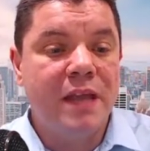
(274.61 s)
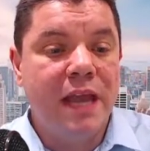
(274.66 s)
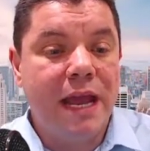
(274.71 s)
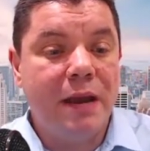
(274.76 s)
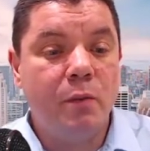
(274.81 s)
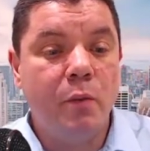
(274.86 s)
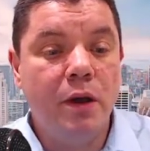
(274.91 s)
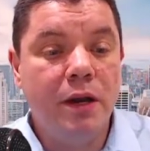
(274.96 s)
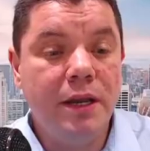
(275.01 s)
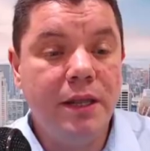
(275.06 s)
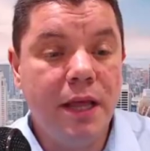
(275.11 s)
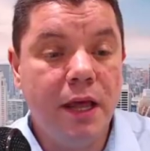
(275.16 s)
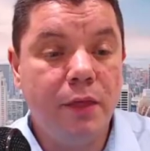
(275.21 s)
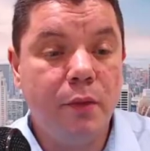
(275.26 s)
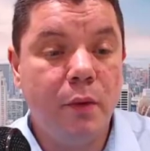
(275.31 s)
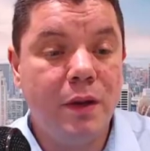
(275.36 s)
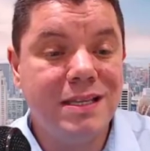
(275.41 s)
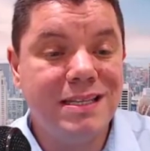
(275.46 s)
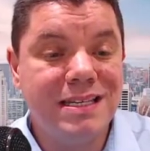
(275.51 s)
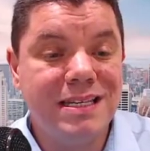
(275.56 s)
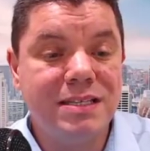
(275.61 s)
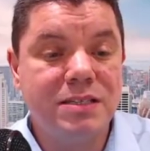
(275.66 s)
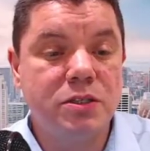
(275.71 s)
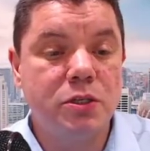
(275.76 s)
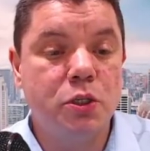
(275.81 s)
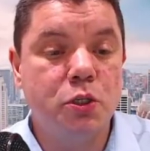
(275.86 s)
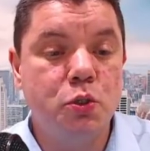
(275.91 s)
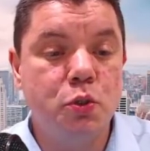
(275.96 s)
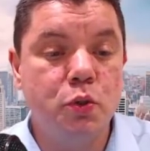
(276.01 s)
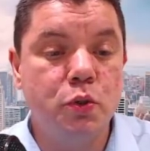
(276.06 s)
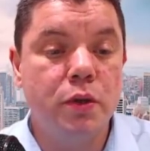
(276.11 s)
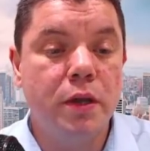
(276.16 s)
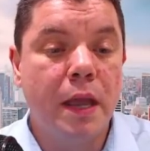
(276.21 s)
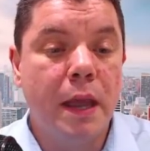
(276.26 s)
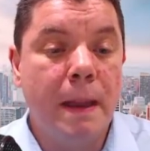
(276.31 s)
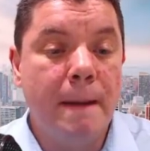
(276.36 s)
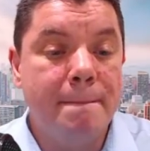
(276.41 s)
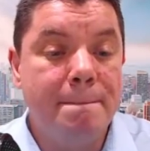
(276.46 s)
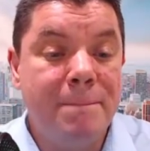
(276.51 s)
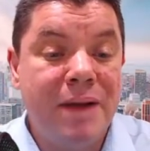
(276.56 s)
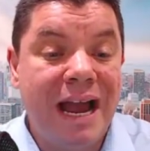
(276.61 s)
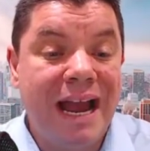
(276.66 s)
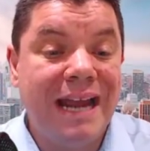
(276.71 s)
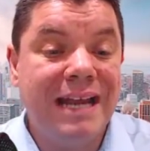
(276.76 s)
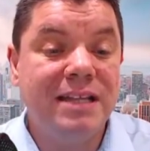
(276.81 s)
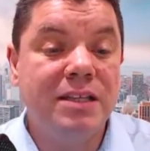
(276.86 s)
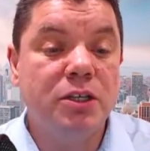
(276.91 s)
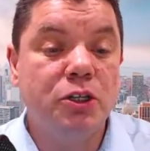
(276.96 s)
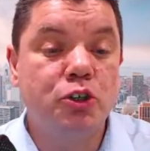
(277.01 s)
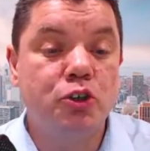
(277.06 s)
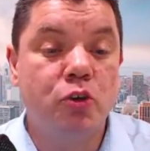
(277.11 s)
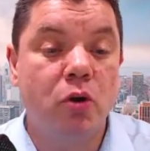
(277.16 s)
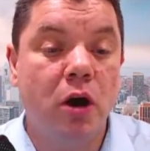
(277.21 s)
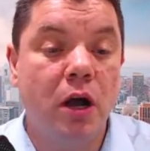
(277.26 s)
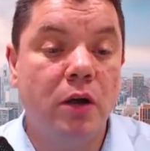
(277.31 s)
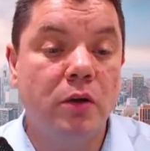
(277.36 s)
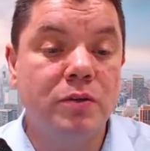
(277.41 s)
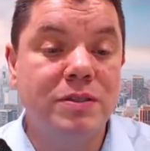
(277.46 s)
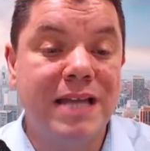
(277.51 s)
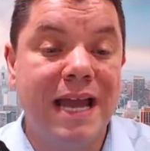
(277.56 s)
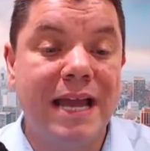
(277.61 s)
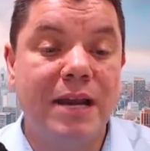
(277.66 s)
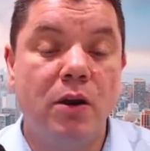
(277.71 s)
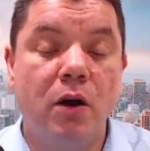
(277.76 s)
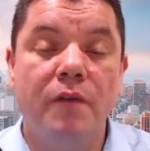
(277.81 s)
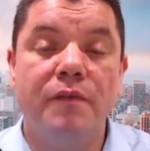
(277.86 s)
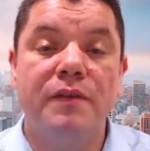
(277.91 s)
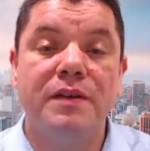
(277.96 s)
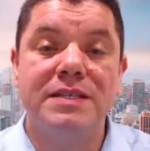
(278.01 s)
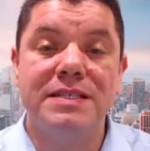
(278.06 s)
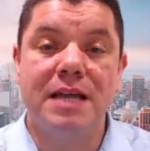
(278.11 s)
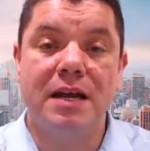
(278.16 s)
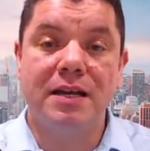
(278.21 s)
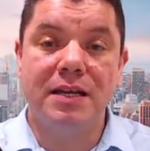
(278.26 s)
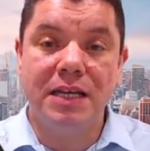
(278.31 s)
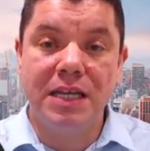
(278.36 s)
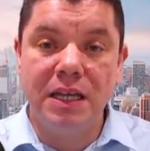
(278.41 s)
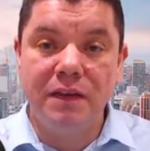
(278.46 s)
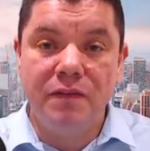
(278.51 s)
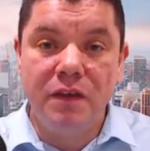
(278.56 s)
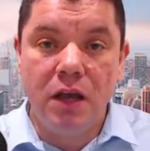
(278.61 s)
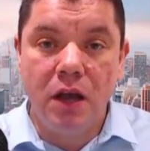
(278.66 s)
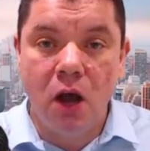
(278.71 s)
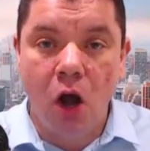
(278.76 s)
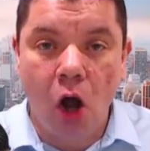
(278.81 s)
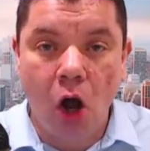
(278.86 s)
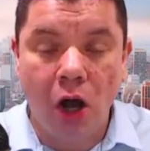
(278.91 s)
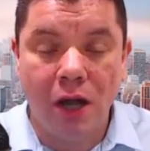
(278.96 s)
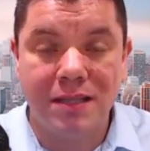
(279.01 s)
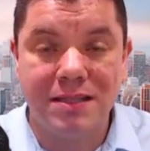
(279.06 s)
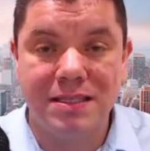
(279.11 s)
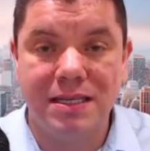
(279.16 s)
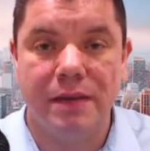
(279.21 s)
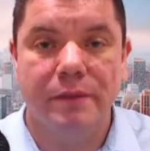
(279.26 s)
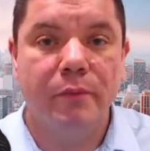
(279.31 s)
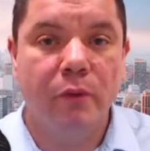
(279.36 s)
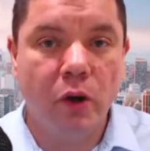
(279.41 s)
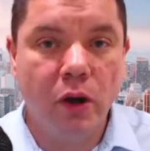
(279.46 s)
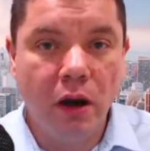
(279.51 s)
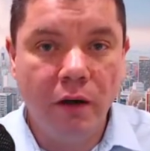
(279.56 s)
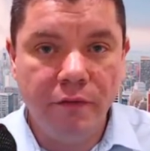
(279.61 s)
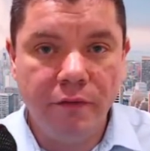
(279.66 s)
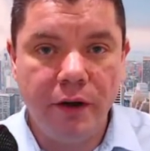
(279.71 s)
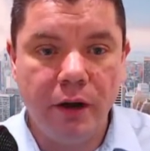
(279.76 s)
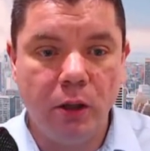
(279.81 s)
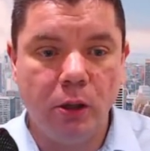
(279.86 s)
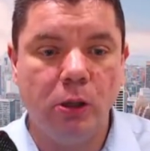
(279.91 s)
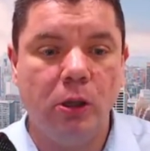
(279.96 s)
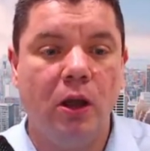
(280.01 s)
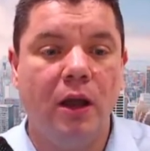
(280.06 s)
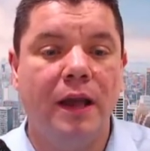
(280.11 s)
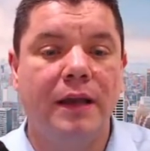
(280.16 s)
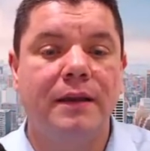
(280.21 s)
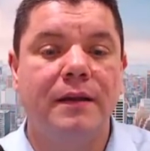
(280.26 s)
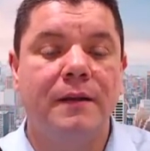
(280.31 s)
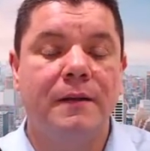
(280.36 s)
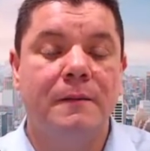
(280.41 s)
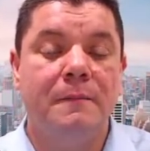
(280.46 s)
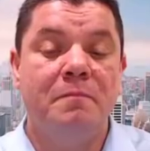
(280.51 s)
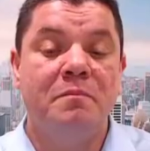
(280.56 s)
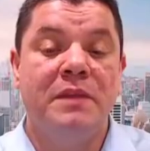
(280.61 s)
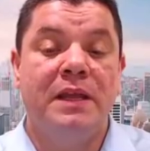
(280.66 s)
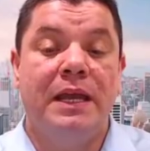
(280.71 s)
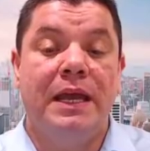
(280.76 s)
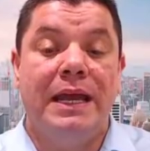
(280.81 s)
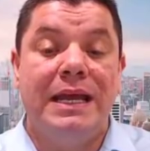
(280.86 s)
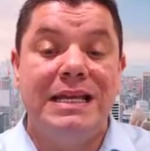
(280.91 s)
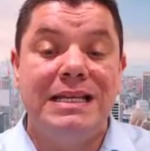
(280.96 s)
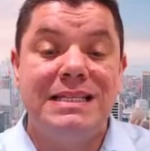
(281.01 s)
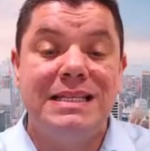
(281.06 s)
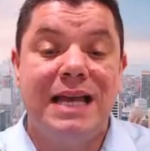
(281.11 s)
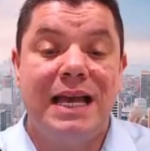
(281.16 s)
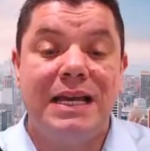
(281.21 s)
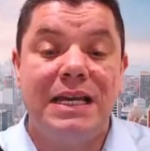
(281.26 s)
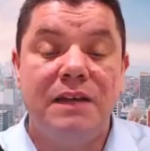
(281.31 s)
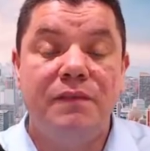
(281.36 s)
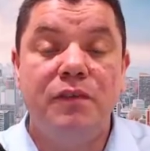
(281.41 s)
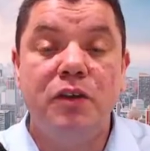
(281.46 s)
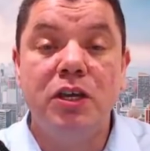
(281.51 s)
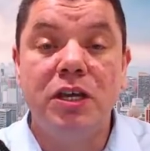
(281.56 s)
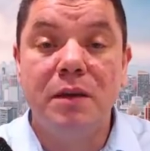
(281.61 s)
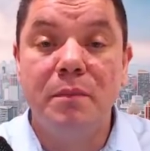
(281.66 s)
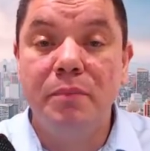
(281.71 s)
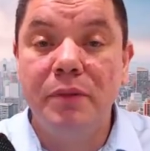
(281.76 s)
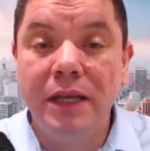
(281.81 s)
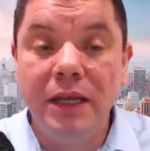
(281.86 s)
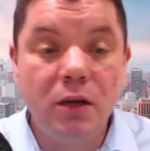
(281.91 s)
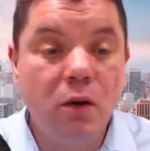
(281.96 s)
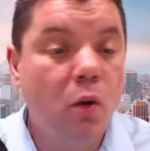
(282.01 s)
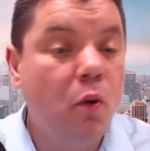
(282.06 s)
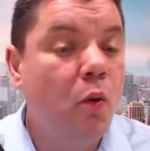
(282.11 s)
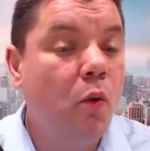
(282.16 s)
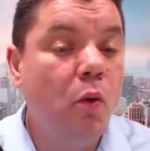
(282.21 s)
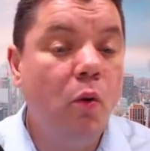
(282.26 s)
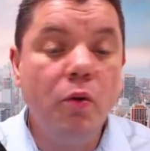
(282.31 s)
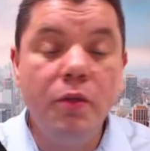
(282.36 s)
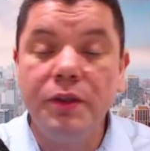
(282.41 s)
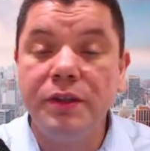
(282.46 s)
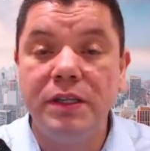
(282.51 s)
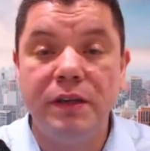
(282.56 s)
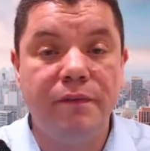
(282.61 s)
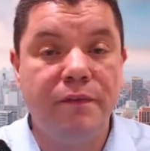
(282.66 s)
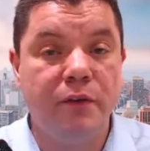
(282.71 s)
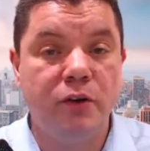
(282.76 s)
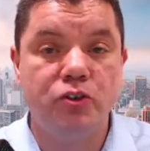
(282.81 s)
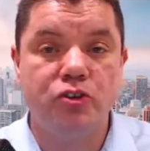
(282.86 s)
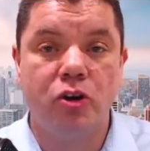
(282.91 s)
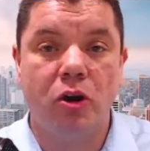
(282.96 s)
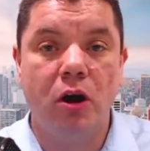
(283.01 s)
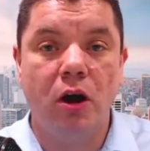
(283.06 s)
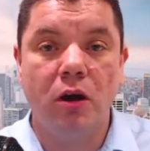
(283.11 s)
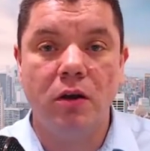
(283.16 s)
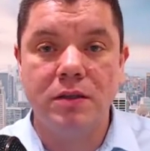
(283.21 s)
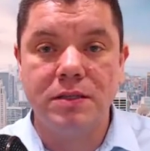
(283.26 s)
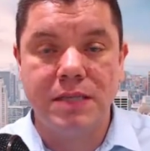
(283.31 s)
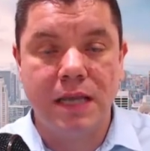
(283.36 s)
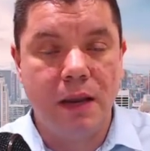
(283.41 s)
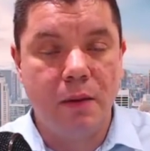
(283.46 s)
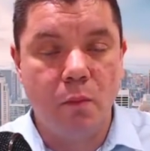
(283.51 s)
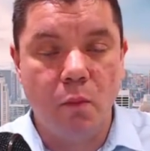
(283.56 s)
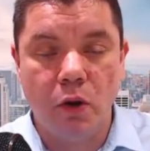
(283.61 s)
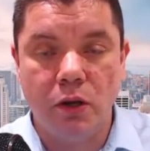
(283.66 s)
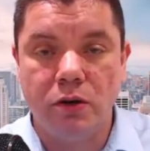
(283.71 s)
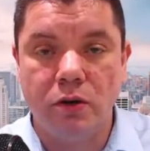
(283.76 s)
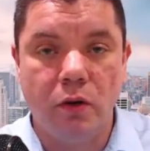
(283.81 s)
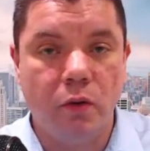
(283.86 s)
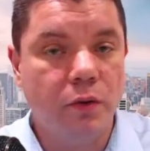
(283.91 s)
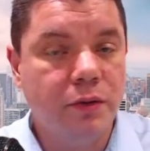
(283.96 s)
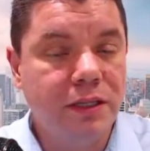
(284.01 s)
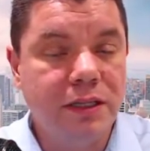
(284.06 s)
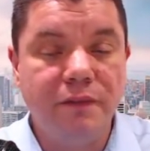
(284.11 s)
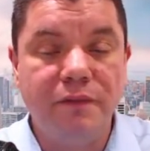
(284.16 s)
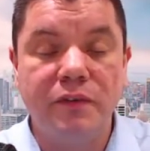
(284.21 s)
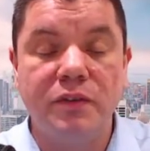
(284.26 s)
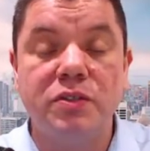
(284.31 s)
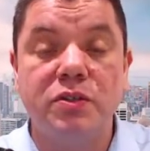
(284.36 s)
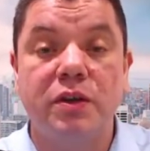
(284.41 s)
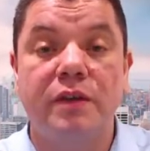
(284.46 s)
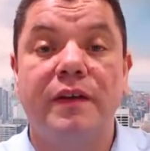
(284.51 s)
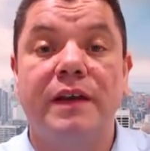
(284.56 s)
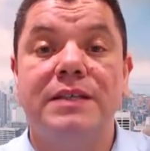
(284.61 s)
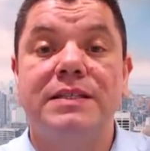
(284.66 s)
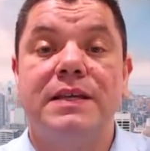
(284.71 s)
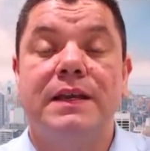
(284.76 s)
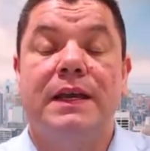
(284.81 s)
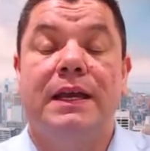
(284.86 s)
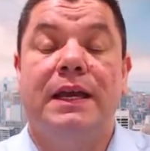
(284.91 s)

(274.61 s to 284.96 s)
And one of the other ones is to do paid trials and offers. Now I'm going to give you a hot tip. What I've read online is that if you complete all the different trials and whatnot, all the different surveys,